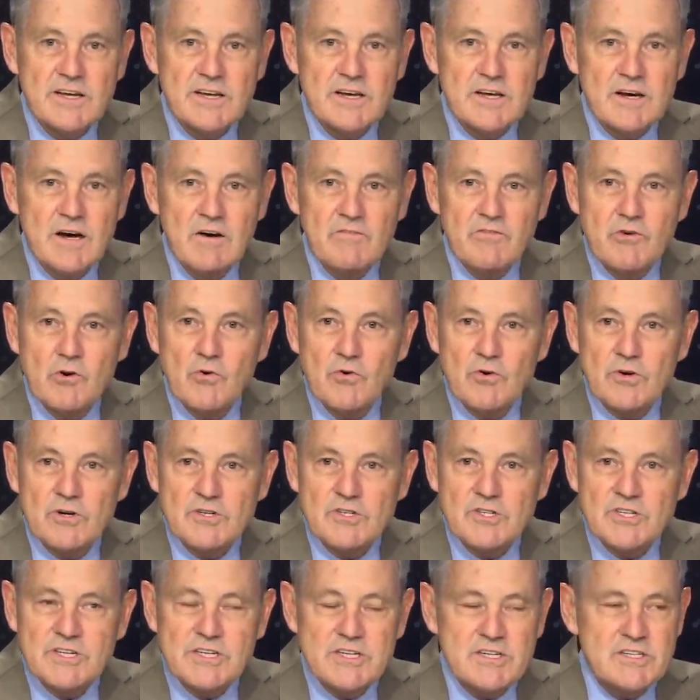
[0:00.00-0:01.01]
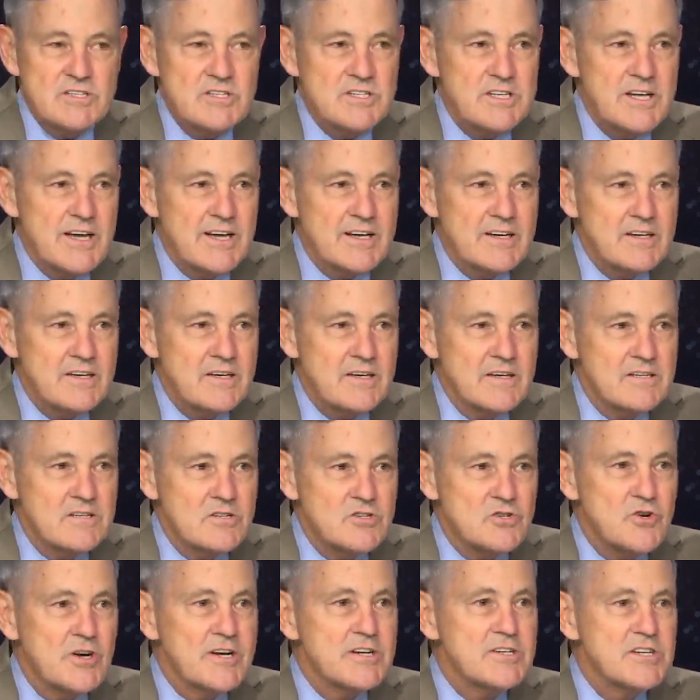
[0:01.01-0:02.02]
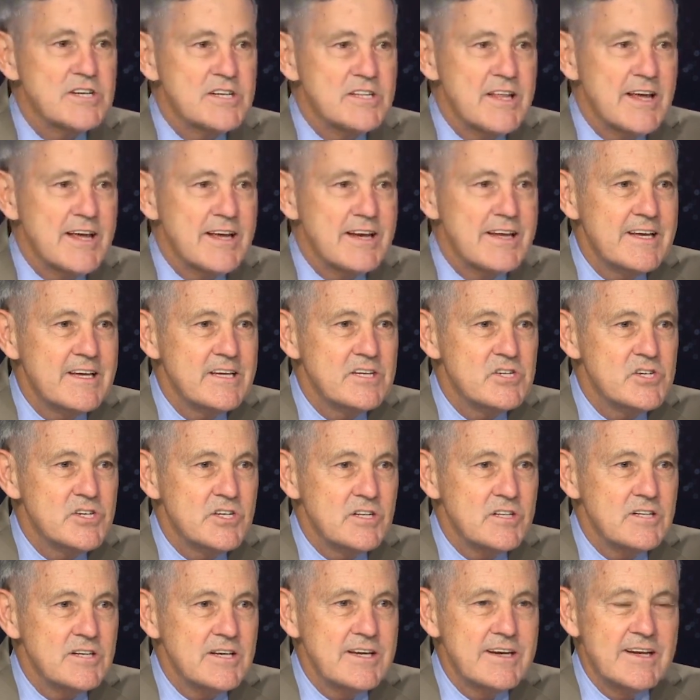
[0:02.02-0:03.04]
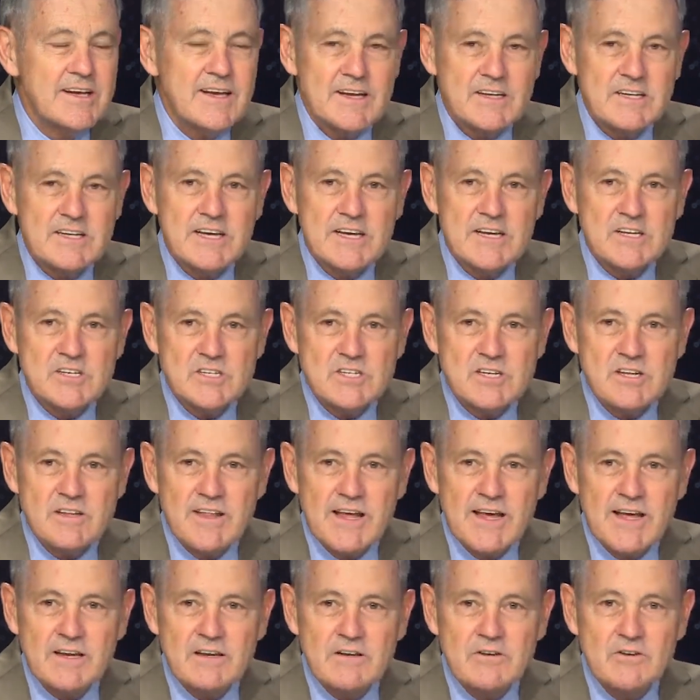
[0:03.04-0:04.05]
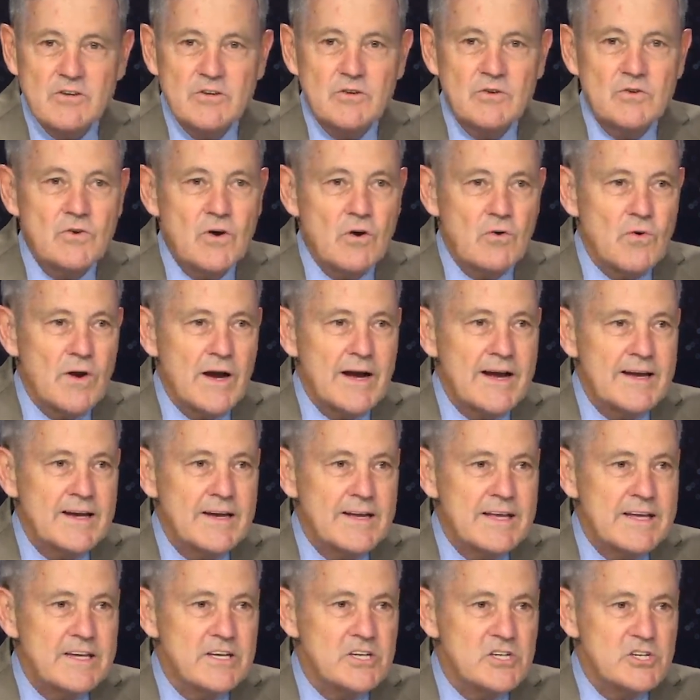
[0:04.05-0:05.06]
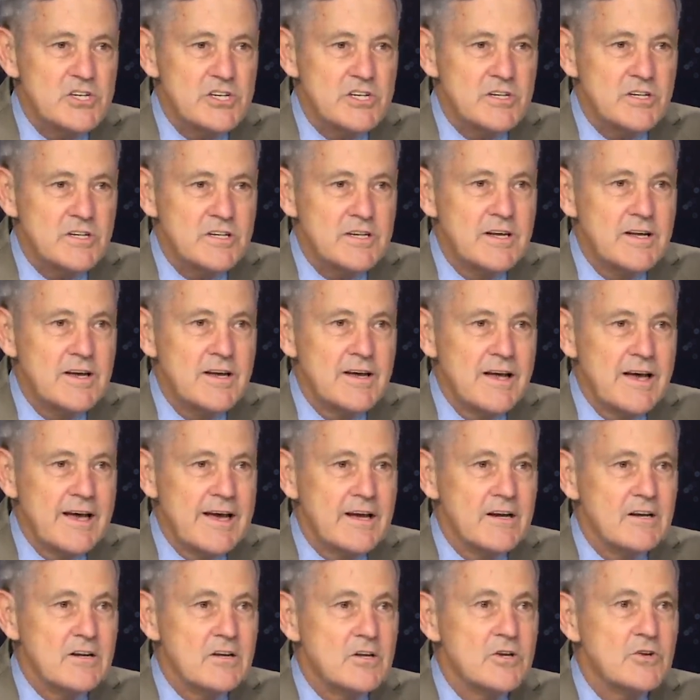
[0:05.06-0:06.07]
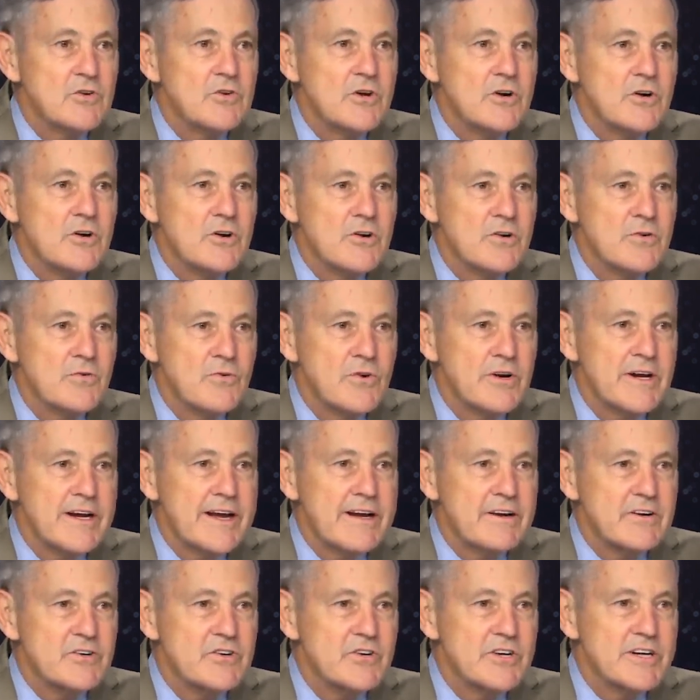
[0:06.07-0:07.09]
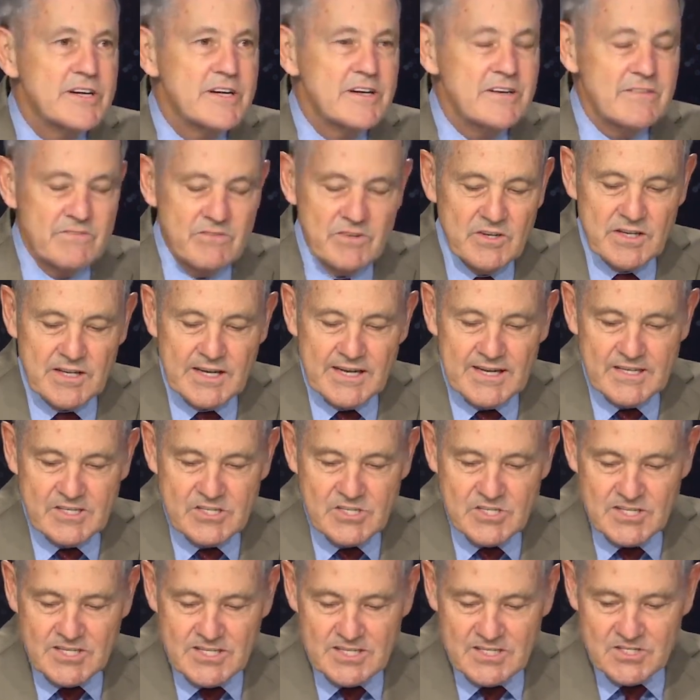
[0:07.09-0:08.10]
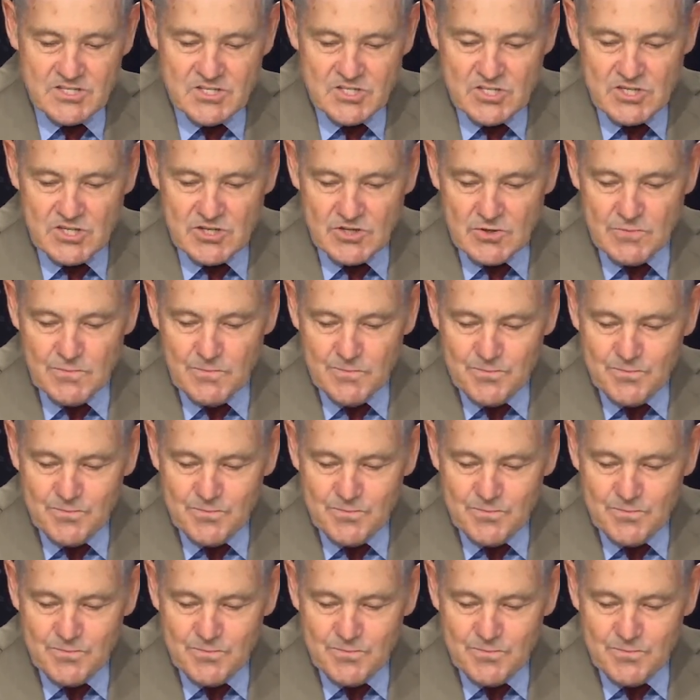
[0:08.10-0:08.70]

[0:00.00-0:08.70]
of course, is that stressing that heat shield, getting a test of that new Orion heat shield at lunar reentry velocities. So